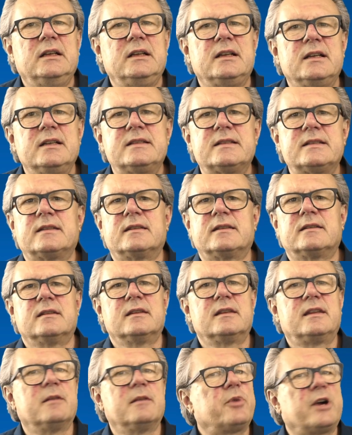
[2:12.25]
It's
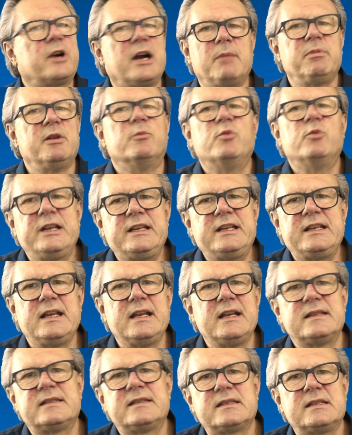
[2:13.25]
the problem we
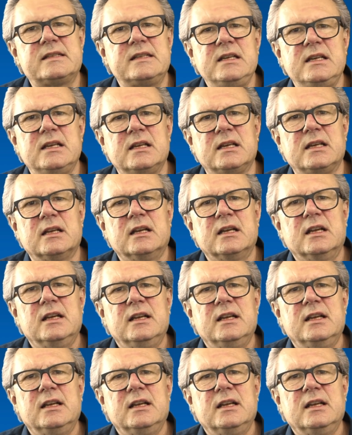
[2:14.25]
can't see.